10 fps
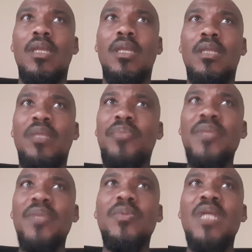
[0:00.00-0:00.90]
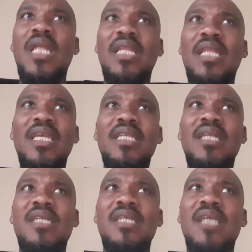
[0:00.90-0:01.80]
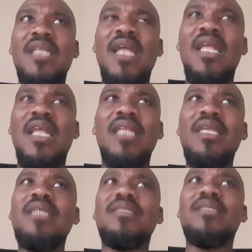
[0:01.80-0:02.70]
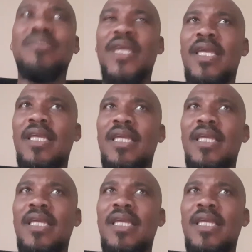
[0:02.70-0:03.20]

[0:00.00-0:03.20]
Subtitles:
The people that are leading us are not our leaders, man.